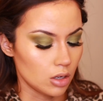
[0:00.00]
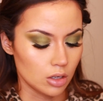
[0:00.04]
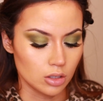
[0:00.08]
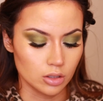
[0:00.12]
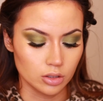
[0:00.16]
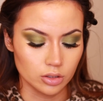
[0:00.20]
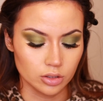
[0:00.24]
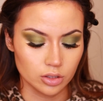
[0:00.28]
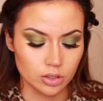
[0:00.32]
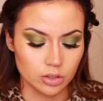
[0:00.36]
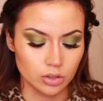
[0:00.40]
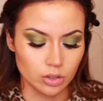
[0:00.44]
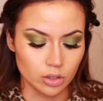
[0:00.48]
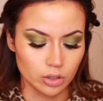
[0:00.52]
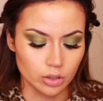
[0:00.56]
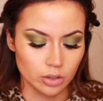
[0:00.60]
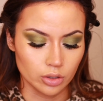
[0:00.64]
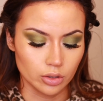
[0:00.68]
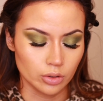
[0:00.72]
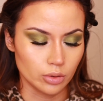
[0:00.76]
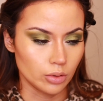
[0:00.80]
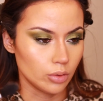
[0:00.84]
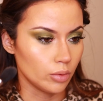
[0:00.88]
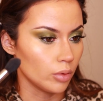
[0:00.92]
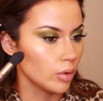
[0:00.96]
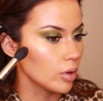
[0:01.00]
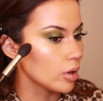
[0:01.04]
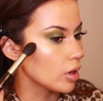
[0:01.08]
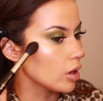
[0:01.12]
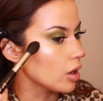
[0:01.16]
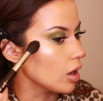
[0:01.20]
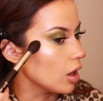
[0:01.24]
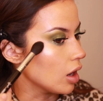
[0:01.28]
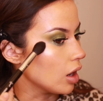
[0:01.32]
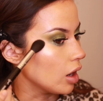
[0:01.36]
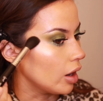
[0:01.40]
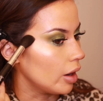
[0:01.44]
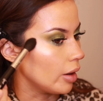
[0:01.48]
Also,
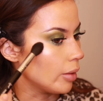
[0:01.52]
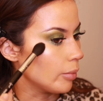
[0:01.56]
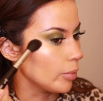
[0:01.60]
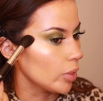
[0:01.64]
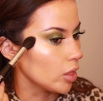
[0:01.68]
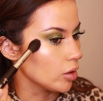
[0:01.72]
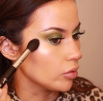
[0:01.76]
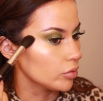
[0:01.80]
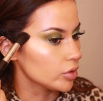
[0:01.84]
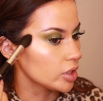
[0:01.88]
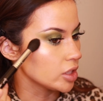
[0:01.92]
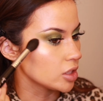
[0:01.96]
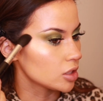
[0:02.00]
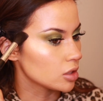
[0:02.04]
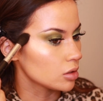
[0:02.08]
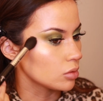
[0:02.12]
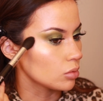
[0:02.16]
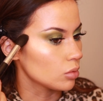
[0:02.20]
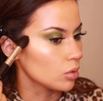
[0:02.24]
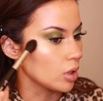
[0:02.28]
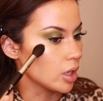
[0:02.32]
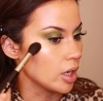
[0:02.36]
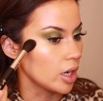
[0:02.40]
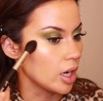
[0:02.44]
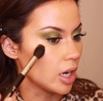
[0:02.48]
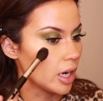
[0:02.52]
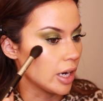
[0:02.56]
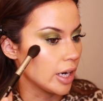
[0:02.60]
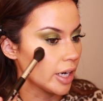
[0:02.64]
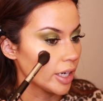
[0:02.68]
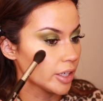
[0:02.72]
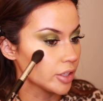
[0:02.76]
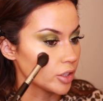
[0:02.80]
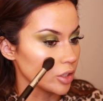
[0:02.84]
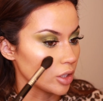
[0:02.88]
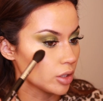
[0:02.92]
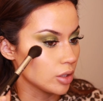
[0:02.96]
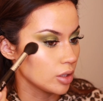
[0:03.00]
the reason why
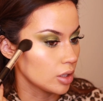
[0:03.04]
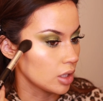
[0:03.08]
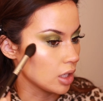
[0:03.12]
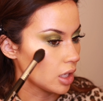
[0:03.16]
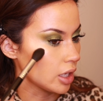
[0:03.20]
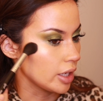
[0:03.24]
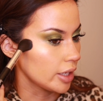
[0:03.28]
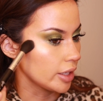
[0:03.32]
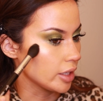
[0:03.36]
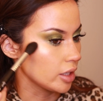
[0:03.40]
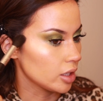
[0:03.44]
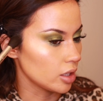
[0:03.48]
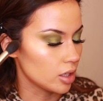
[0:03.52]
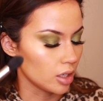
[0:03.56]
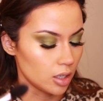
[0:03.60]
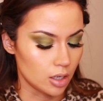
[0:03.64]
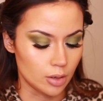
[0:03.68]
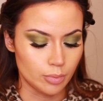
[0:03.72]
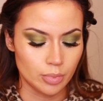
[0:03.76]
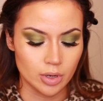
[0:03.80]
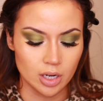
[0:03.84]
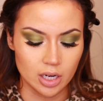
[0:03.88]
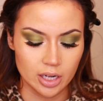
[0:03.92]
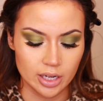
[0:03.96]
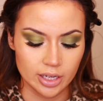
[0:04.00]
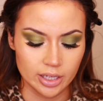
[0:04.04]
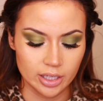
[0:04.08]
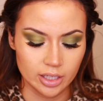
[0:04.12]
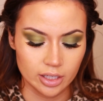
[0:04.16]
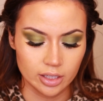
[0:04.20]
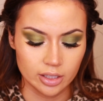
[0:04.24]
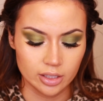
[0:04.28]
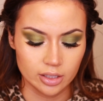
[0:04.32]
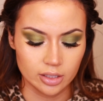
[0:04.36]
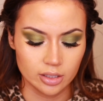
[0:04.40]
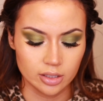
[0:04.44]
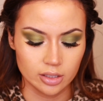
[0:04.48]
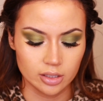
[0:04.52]
I don't like
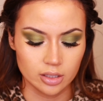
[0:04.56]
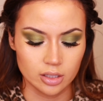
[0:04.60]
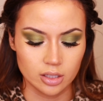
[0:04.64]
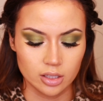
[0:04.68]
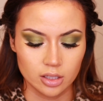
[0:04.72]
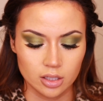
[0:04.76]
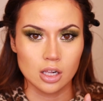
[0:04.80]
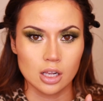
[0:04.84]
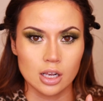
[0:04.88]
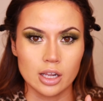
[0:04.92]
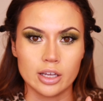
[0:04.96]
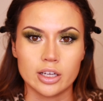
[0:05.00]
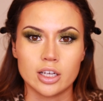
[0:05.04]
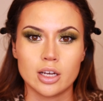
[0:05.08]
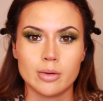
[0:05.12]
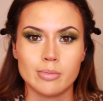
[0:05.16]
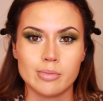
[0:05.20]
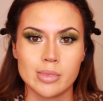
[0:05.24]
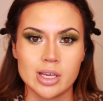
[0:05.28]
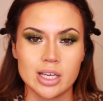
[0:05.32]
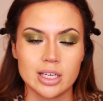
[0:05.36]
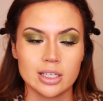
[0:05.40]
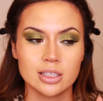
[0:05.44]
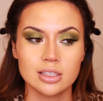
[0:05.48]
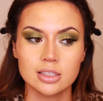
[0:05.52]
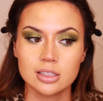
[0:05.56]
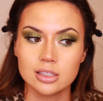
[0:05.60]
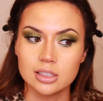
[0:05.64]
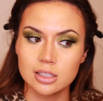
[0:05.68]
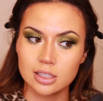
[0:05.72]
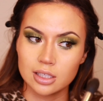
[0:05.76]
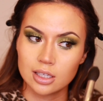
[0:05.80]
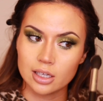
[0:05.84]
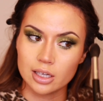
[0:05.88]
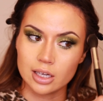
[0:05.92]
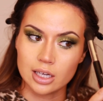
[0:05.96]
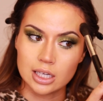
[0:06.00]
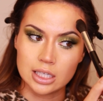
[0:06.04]
applying like a
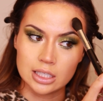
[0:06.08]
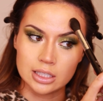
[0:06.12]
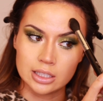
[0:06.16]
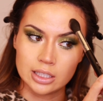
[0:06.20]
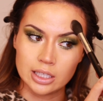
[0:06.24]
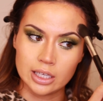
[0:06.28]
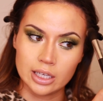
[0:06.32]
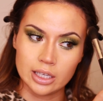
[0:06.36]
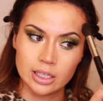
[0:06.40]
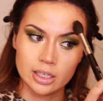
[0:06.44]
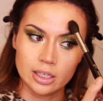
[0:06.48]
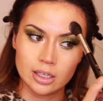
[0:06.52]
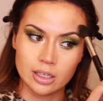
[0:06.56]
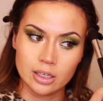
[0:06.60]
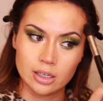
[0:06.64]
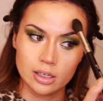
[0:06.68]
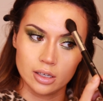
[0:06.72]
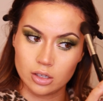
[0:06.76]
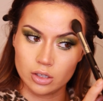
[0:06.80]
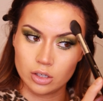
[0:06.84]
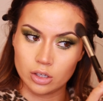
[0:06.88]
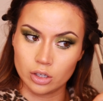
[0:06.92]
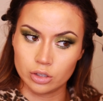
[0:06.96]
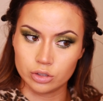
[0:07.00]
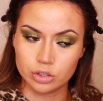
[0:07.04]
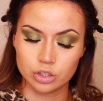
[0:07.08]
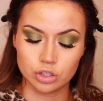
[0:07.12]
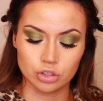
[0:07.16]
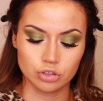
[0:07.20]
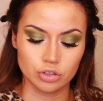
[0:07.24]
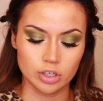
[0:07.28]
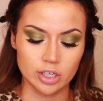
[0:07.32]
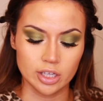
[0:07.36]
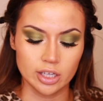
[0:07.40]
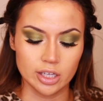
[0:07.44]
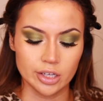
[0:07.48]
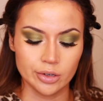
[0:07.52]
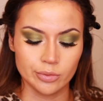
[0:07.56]
mist and then go
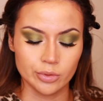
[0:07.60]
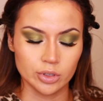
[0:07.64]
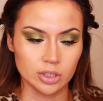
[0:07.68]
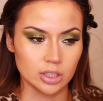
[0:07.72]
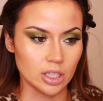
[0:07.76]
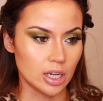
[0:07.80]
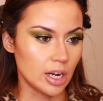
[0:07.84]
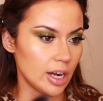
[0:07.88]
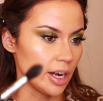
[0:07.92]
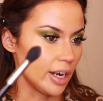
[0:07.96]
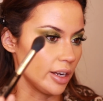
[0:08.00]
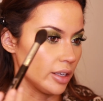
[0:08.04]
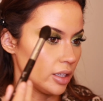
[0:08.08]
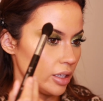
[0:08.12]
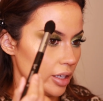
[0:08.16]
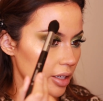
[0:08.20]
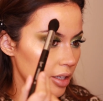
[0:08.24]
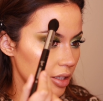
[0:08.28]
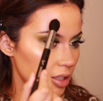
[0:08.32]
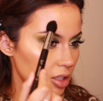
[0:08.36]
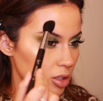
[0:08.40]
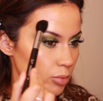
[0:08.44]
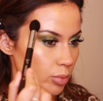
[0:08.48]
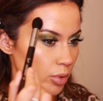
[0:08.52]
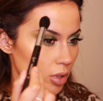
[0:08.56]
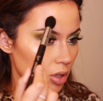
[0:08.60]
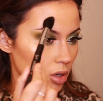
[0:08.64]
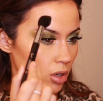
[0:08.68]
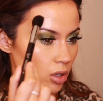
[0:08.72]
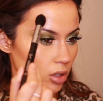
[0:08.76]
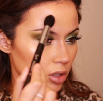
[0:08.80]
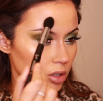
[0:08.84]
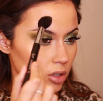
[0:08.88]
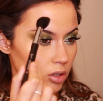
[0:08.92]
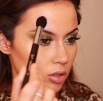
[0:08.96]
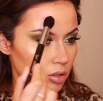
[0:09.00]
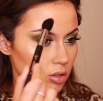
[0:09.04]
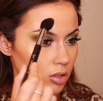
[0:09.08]
straight in with the highlighter is
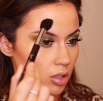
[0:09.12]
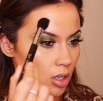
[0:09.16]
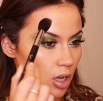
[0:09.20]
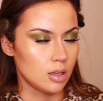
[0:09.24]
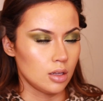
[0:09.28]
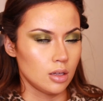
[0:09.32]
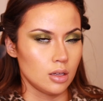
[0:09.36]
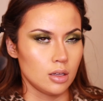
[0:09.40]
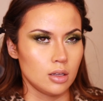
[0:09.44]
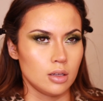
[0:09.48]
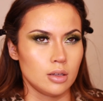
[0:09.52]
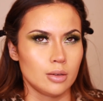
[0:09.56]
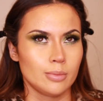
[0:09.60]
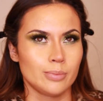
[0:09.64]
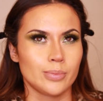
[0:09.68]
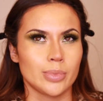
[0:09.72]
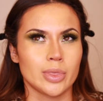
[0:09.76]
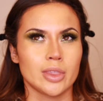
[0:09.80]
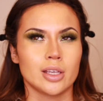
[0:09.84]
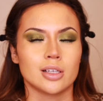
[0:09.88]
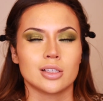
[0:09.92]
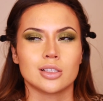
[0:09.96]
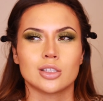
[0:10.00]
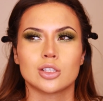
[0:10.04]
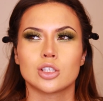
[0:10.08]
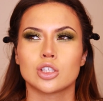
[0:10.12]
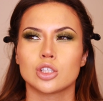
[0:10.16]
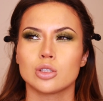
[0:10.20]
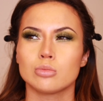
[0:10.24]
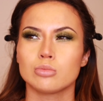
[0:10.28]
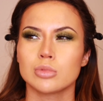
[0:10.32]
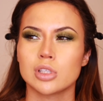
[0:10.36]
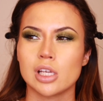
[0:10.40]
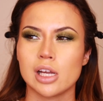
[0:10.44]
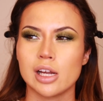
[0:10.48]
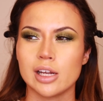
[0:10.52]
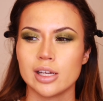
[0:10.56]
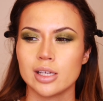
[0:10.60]
because
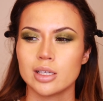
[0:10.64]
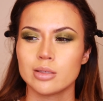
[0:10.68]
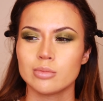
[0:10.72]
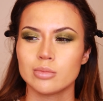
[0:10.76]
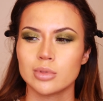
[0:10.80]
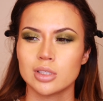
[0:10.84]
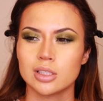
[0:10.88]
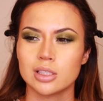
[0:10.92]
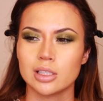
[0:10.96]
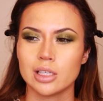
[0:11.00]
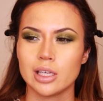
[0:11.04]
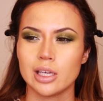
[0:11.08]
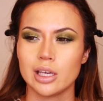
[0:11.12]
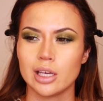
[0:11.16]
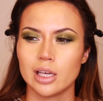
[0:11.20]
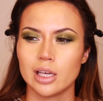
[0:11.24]
sometimes,